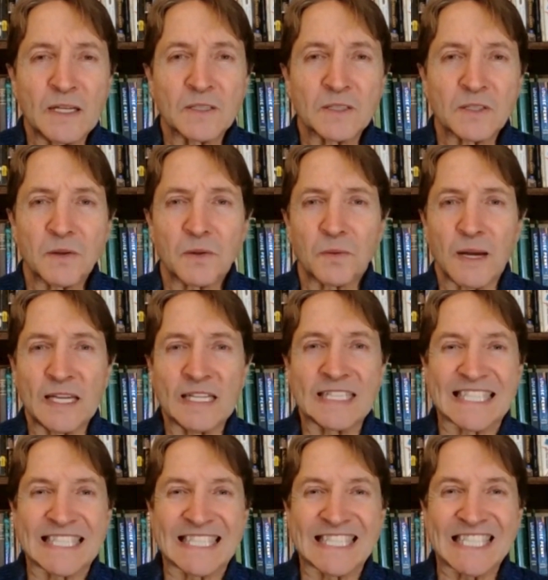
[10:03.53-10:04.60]
rights are the
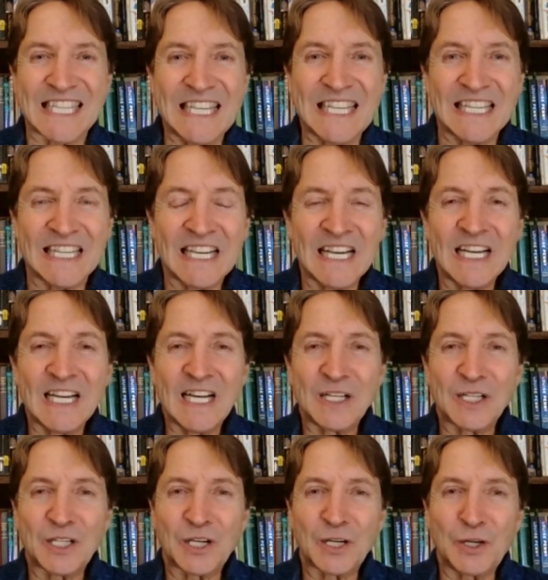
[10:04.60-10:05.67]
right to see
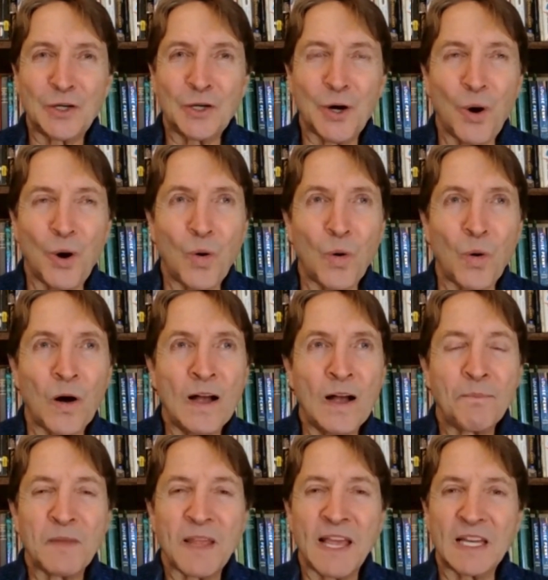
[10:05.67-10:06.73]
and to know
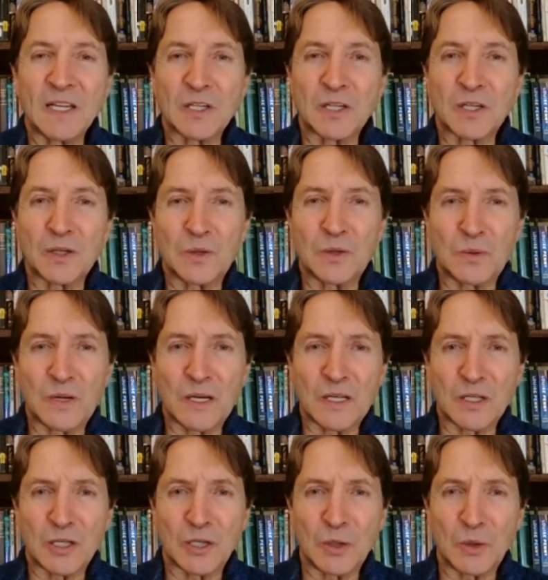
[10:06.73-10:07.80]
and
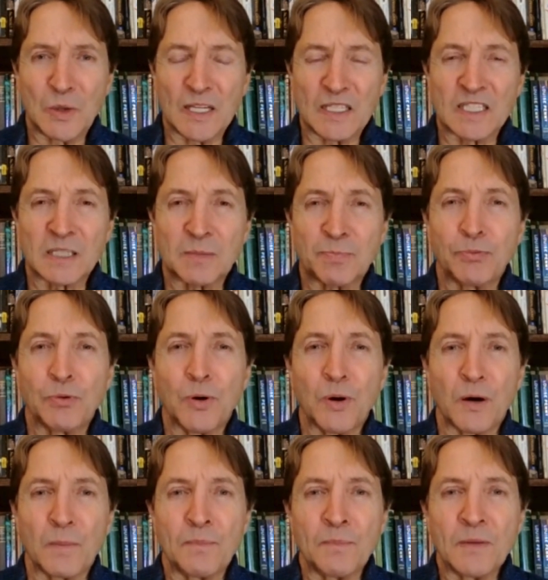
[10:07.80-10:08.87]
to
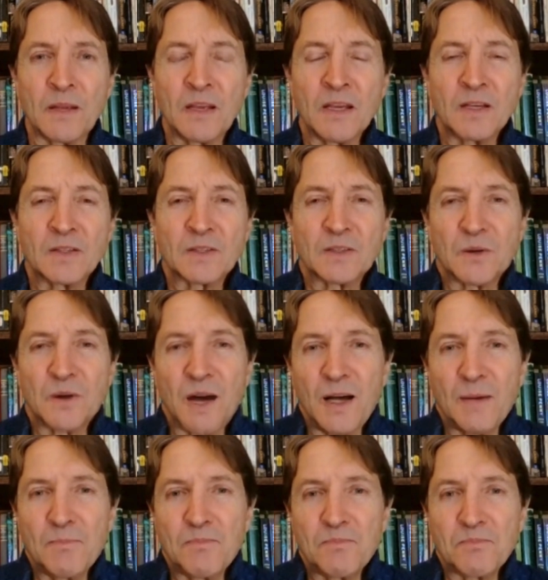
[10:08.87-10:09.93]
explore. So
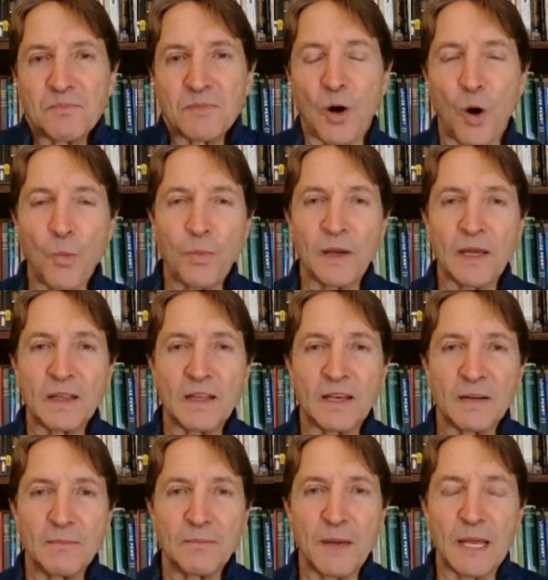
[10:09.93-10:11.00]
I'm hoping
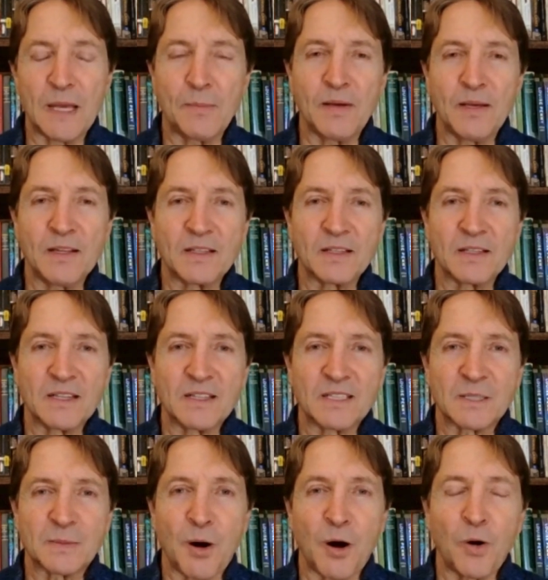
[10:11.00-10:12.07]
that maybe in a
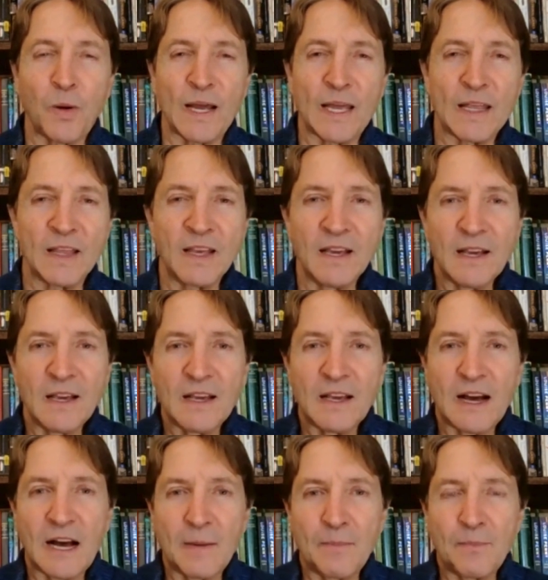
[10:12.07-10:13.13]
small way,
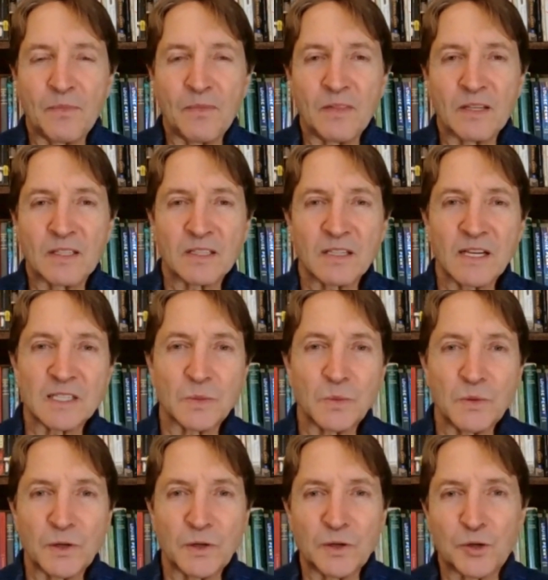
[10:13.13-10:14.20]
this
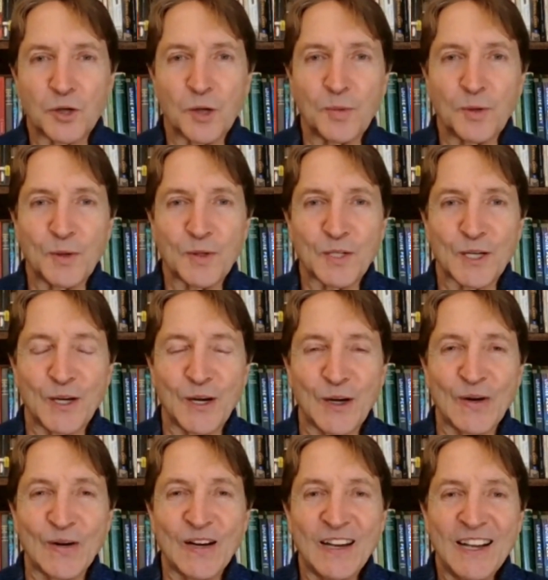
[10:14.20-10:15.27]
lesson will contribute
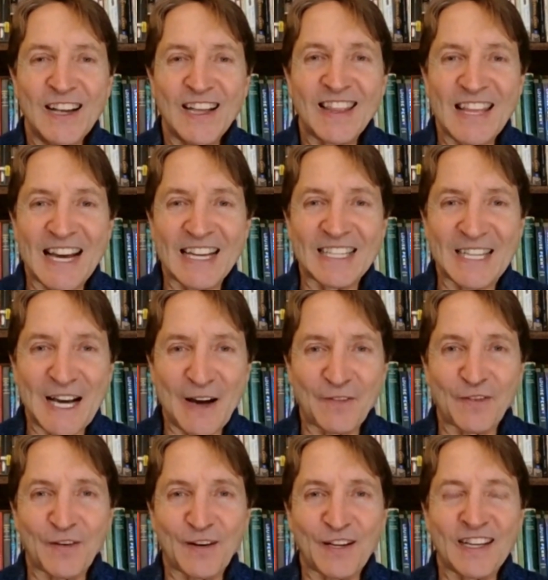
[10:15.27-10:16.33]
to the
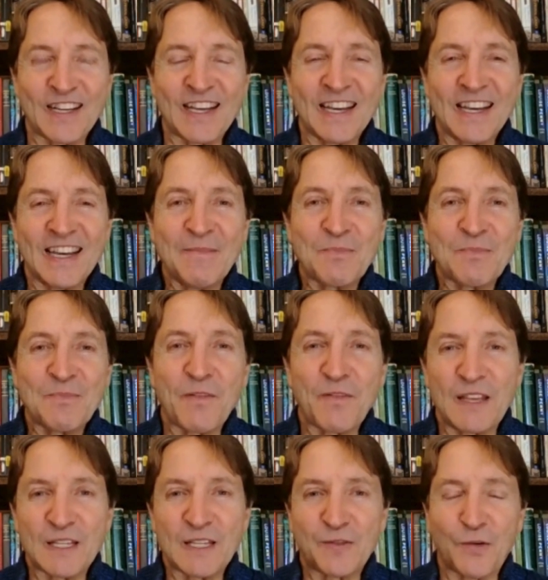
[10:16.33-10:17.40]
uncovering
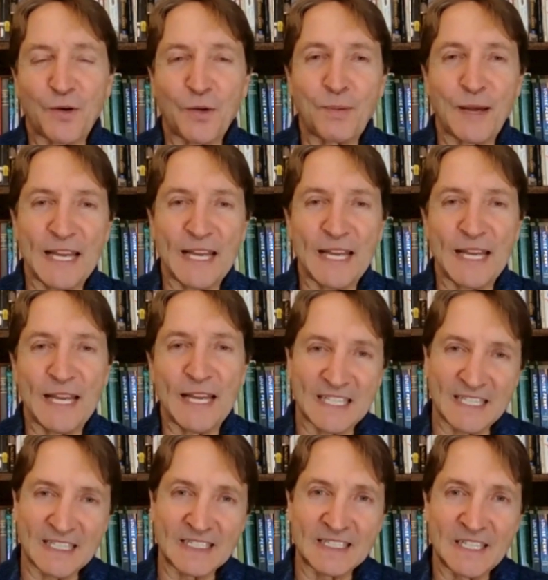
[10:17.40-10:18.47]
of these four
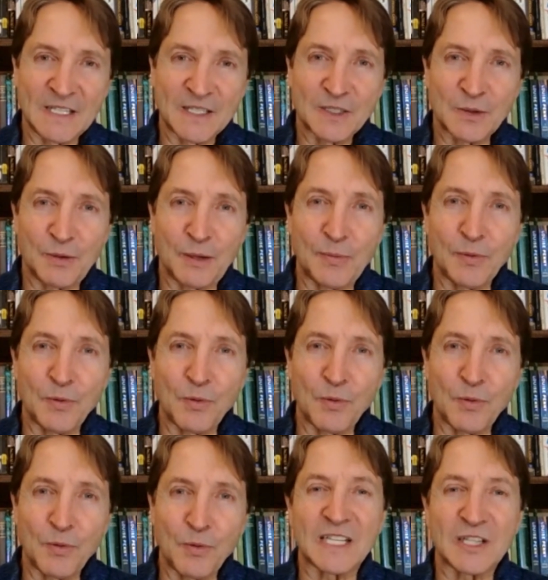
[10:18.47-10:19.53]
paintings, so people
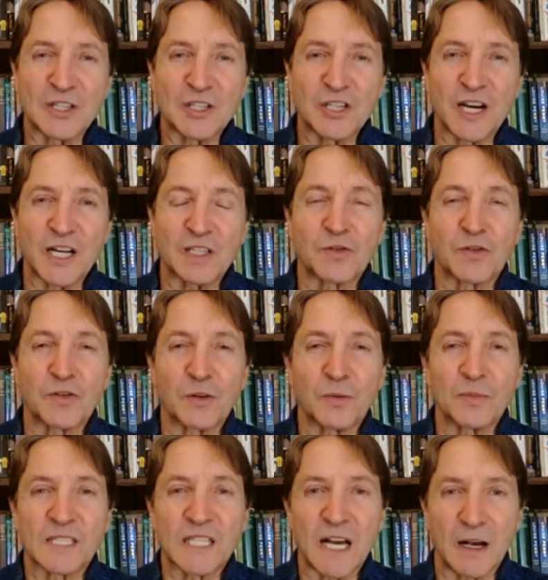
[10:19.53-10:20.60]
once again can judge
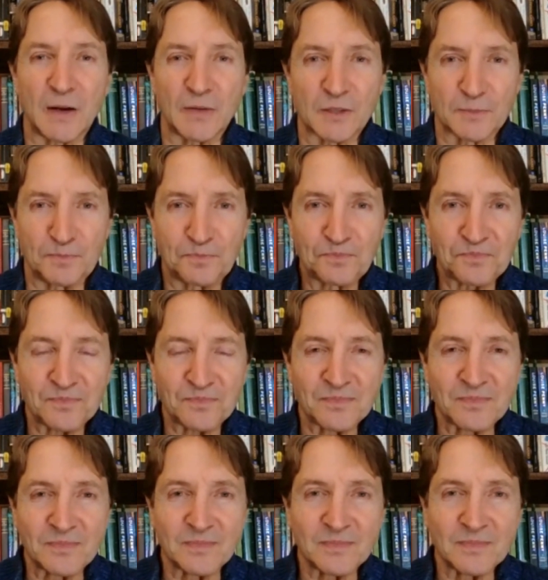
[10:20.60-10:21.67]
for themselves
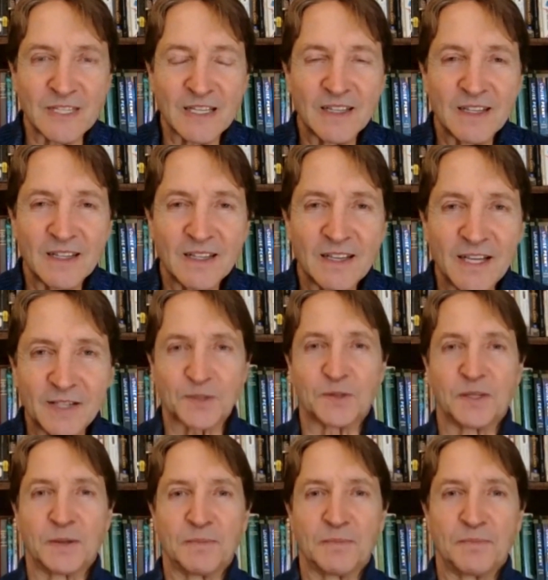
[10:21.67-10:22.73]

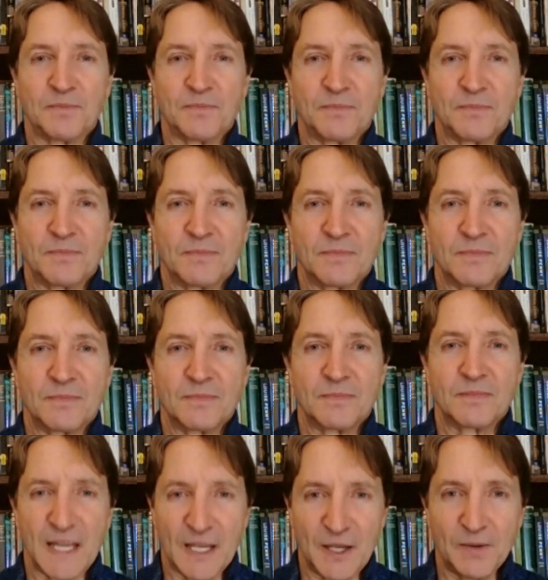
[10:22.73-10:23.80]
history.
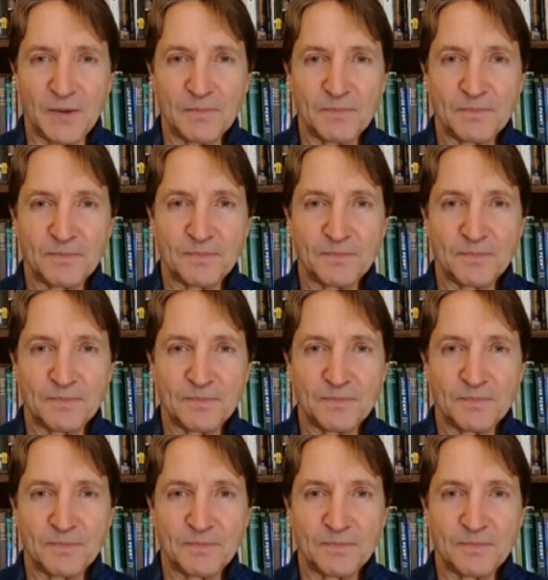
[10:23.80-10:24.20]
Thank you.